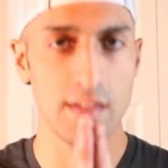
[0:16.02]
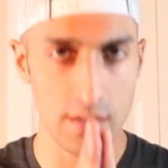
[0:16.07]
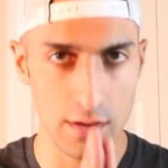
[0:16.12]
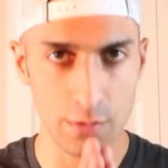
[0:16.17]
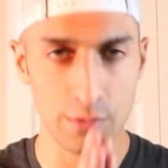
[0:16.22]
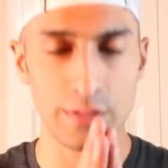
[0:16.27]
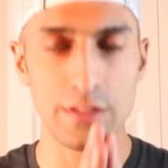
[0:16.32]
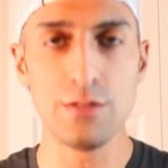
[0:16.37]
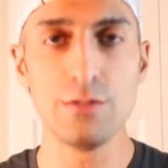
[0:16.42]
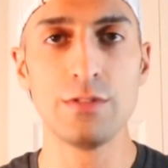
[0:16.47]

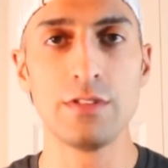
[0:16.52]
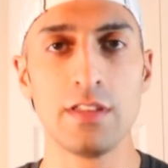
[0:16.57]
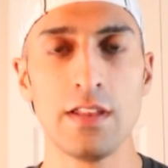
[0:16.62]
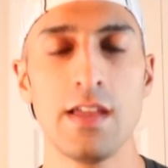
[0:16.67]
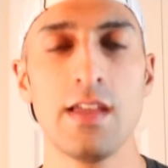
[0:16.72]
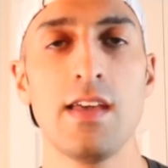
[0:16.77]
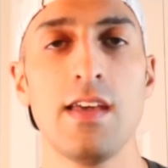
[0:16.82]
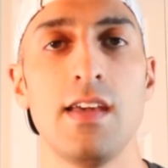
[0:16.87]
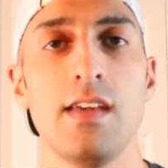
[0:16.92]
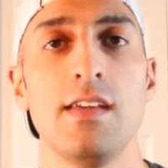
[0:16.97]
here with you
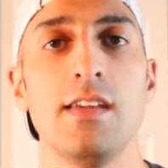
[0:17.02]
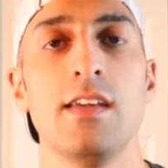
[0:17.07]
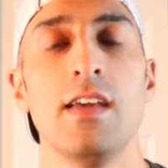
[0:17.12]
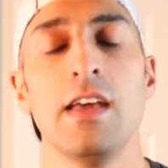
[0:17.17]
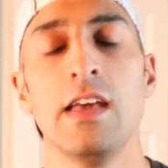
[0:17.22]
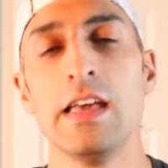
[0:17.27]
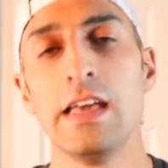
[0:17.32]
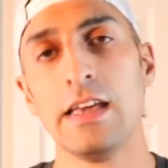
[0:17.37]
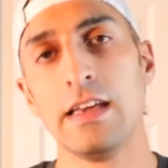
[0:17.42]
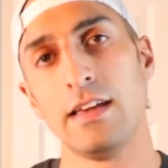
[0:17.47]
today.
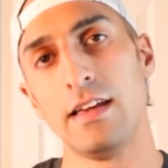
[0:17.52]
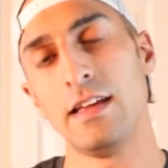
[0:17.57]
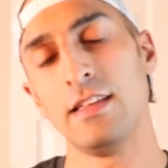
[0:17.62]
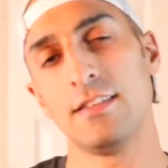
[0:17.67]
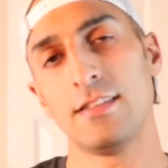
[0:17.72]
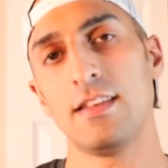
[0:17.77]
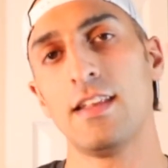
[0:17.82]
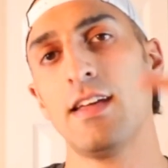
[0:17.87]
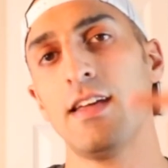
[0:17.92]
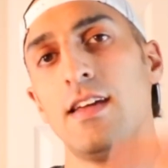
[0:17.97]
And
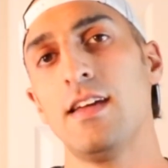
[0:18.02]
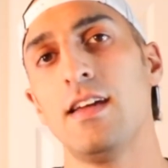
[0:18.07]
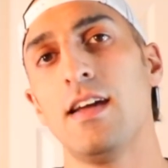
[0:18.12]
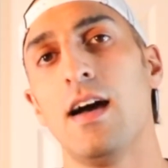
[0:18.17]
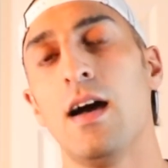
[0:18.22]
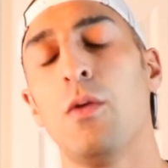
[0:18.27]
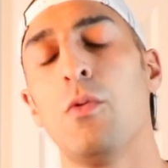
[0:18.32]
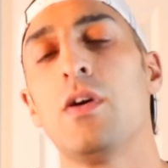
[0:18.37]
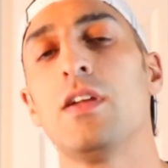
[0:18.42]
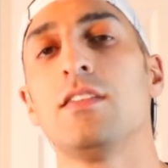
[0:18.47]
today
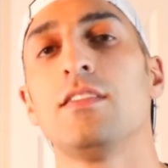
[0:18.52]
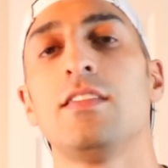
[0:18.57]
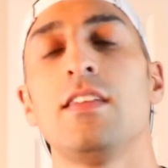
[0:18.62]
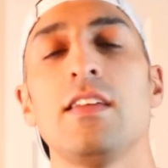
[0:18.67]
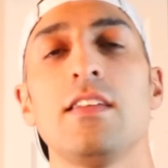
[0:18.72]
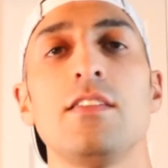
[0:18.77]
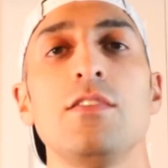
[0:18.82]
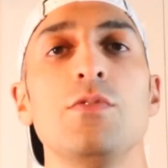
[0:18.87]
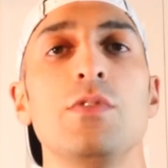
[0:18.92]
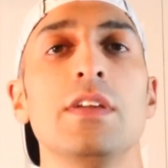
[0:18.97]
I want to
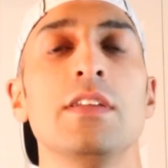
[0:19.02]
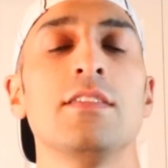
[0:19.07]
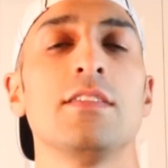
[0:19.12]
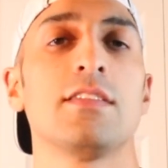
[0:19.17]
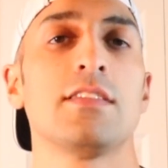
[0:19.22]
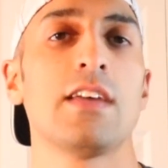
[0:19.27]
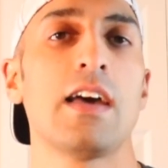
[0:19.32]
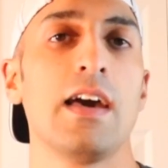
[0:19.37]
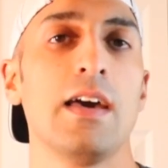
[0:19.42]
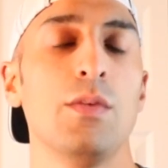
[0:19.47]
take you
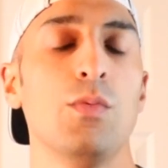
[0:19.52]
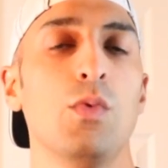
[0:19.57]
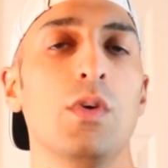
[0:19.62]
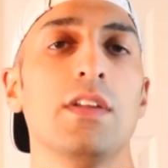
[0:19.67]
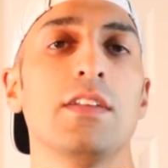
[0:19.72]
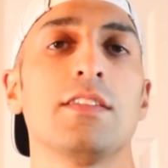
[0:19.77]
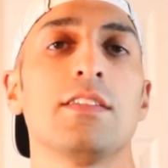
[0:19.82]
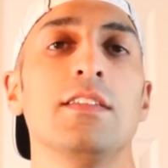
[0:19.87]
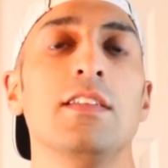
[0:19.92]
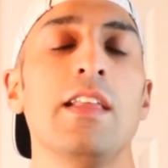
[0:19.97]
inside
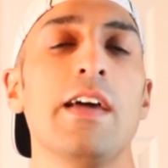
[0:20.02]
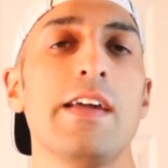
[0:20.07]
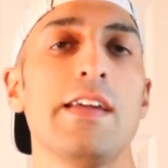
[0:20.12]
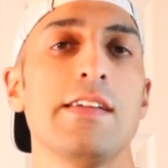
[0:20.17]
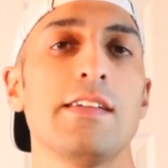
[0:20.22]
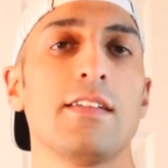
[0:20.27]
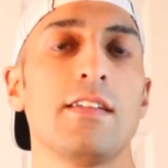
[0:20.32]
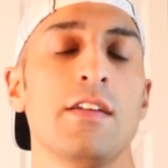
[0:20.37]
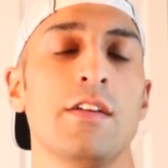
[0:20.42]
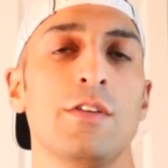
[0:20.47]
what it's
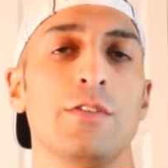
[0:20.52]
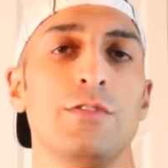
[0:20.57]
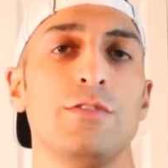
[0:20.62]
like